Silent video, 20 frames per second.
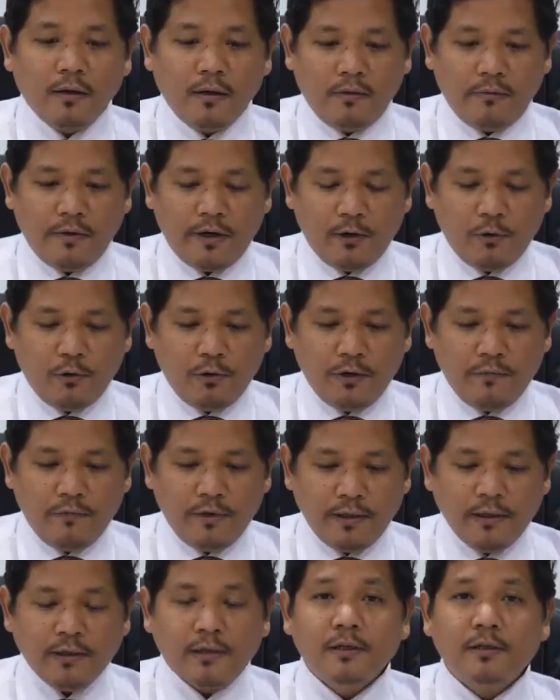A very good
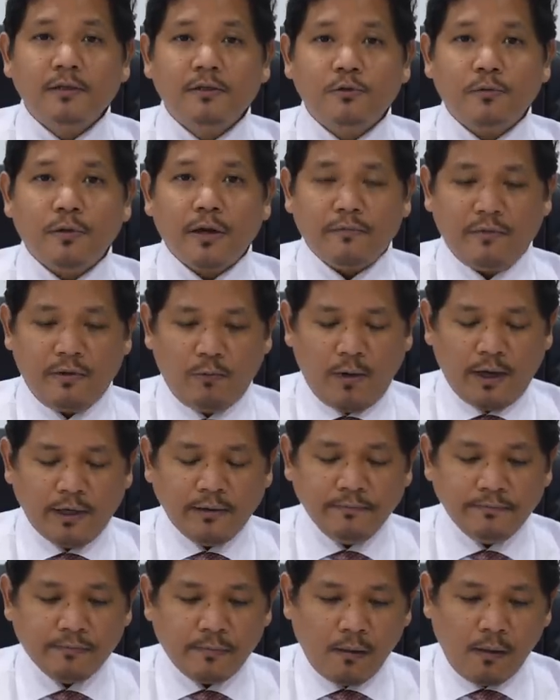evening to everyone.
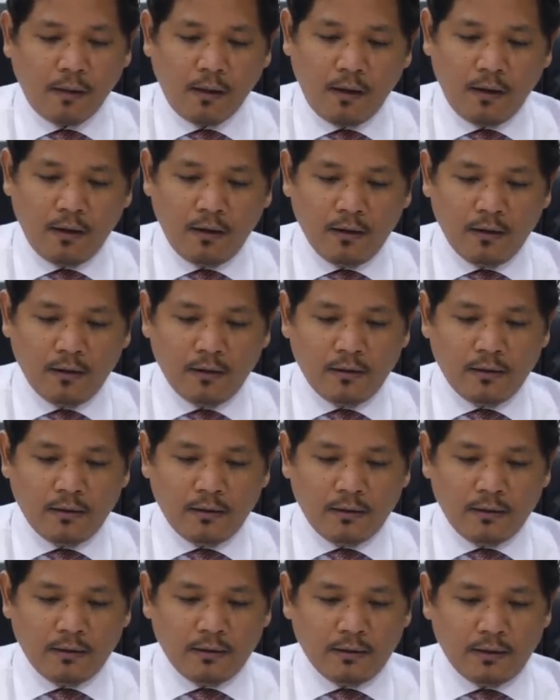
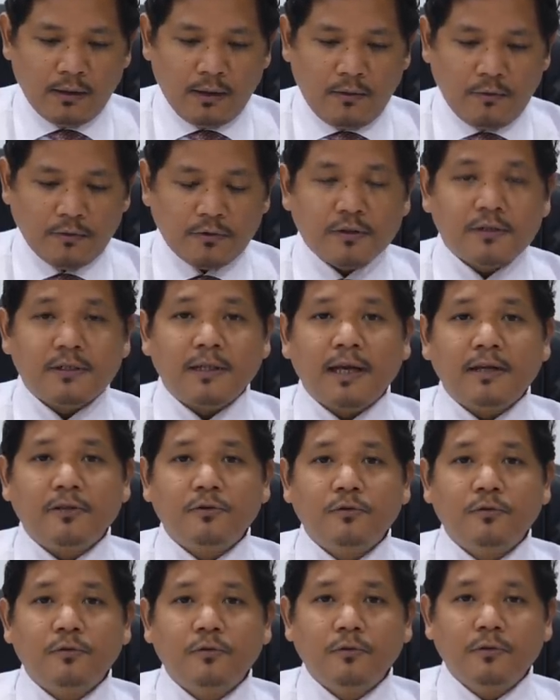I would just like
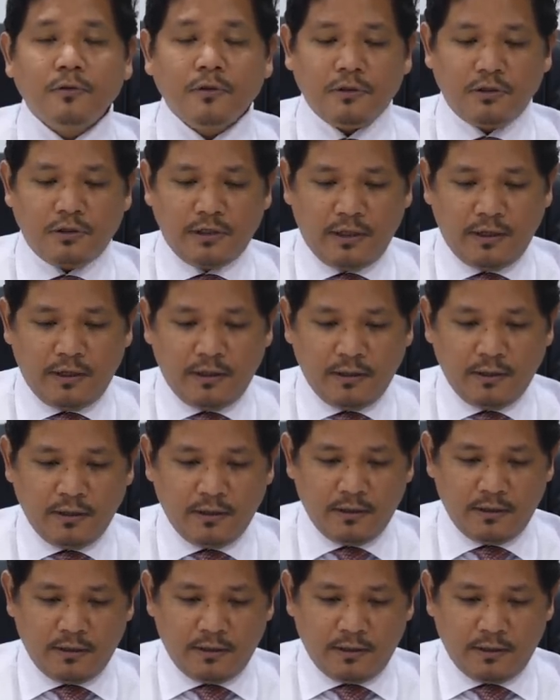to share
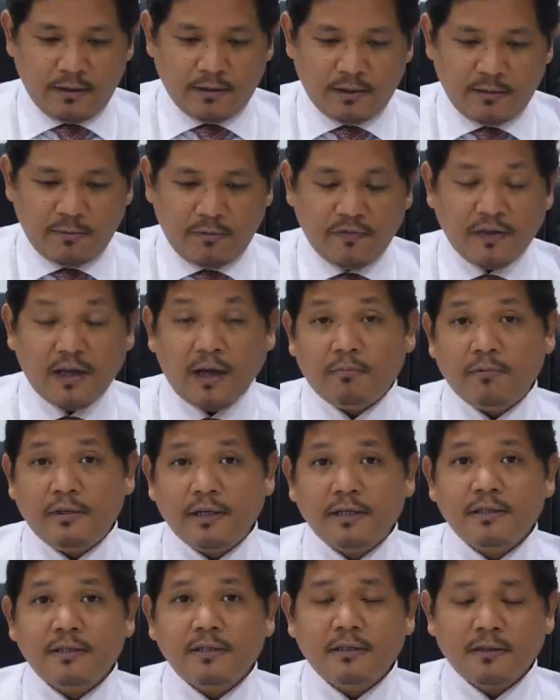some of the
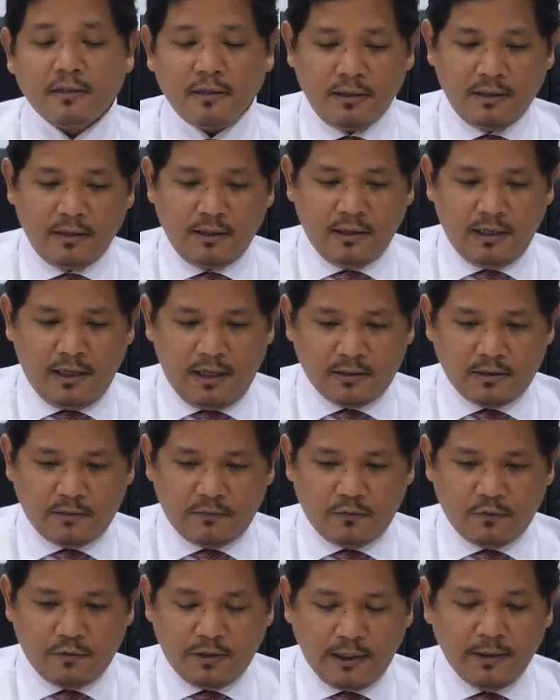updates as
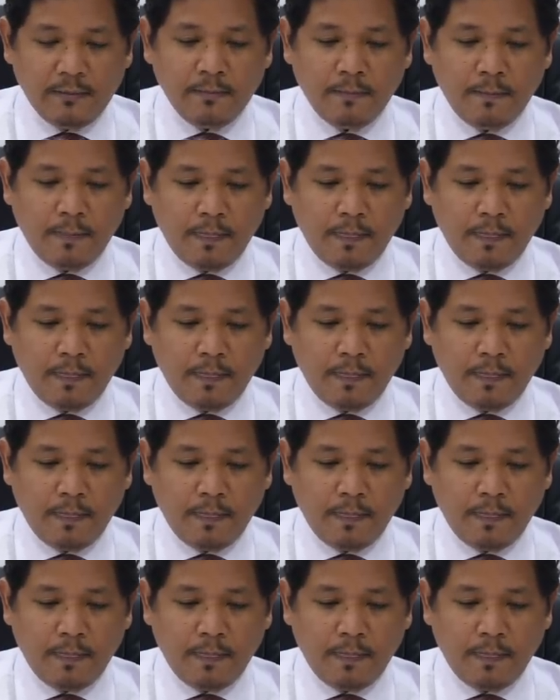of today.